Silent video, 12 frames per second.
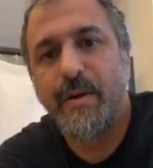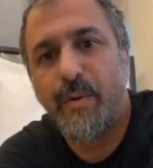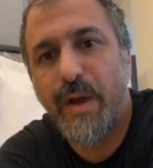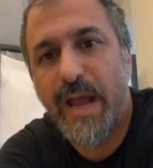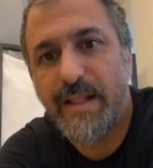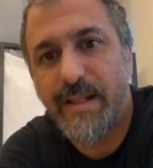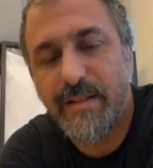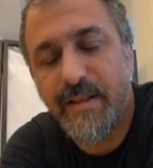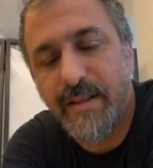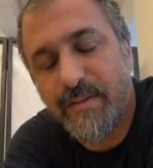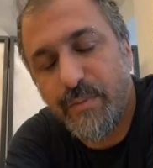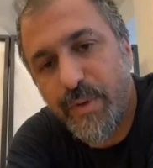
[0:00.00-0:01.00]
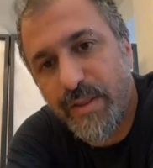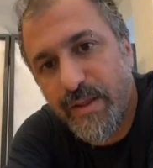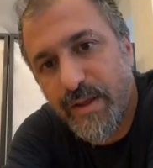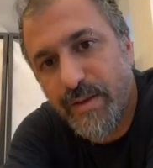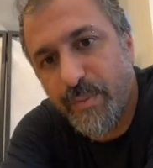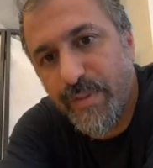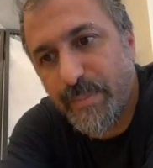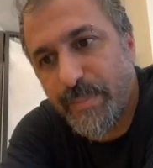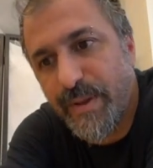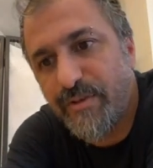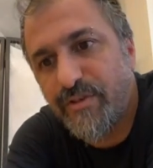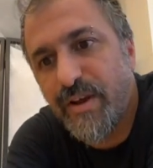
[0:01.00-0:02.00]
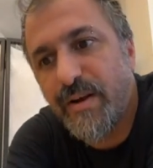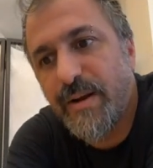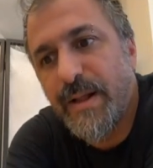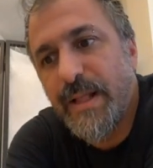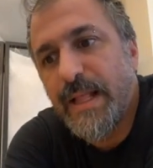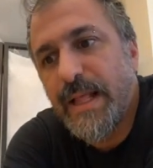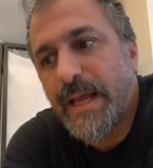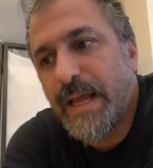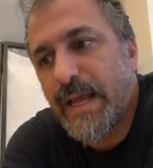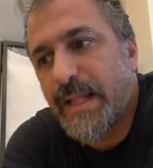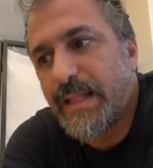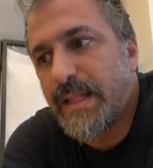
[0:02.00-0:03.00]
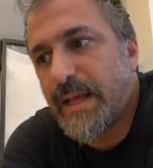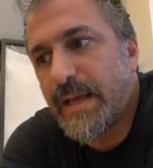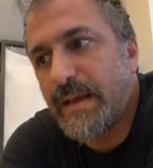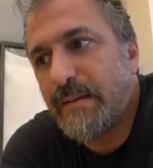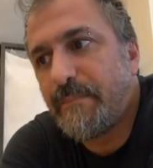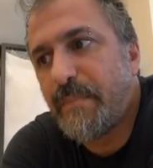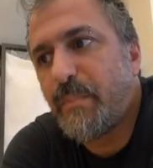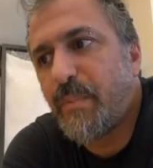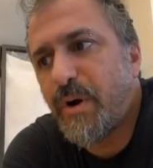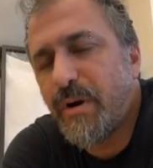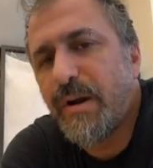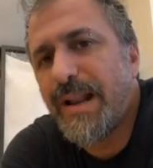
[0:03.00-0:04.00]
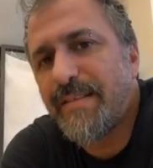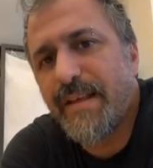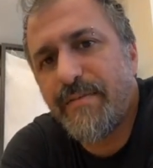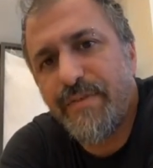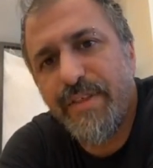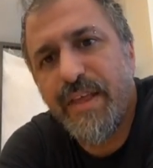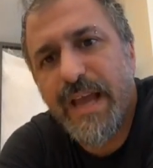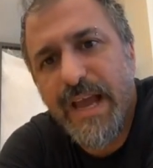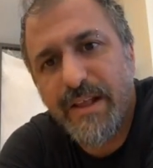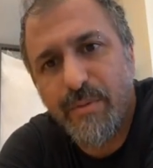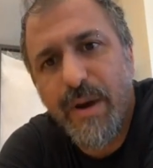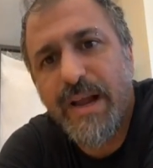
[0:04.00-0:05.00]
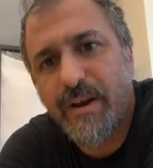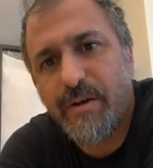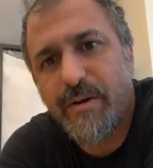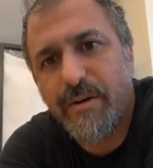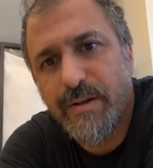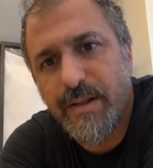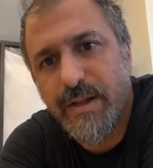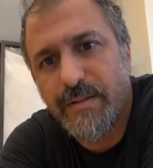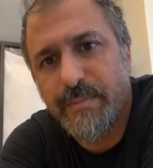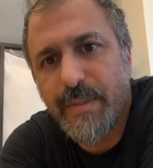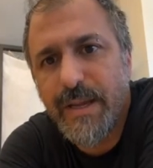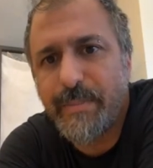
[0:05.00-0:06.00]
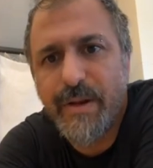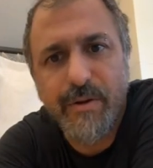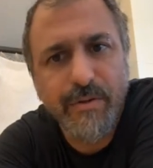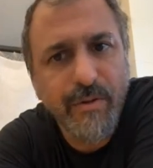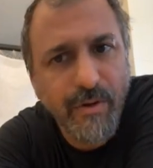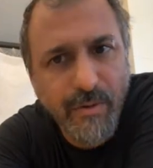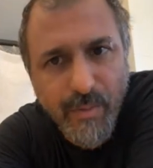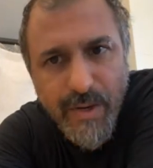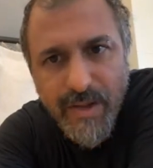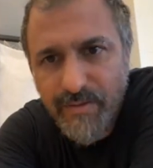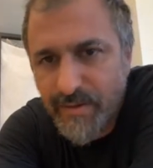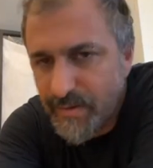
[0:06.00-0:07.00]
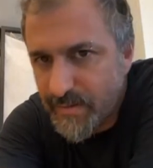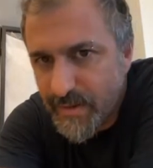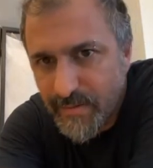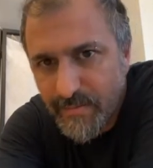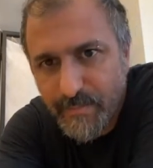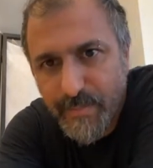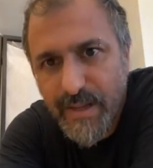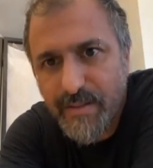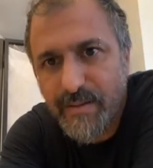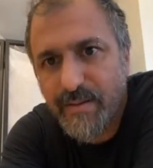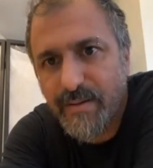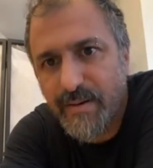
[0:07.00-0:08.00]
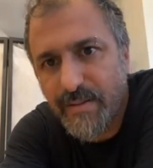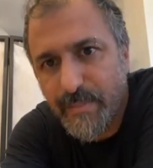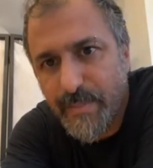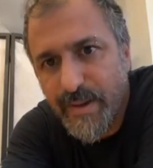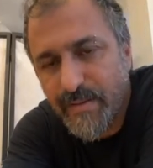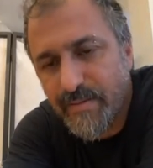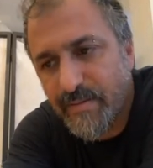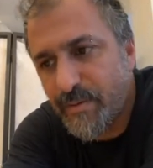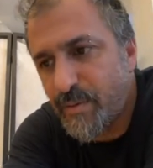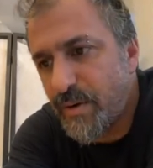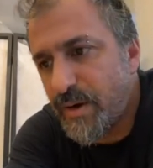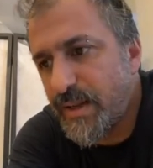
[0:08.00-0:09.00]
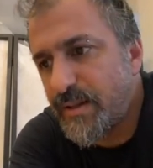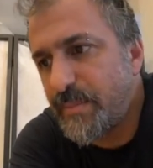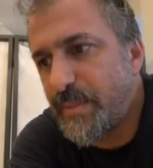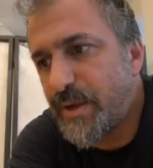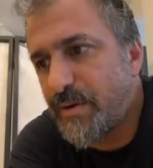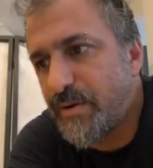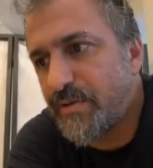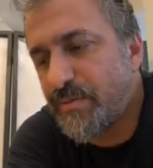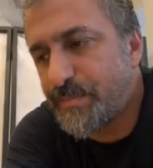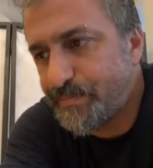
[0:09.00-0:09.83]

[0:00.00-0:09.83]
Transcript: edit it with the picture. And more or less everything I do, I record it. Maybe not always in the best quality, because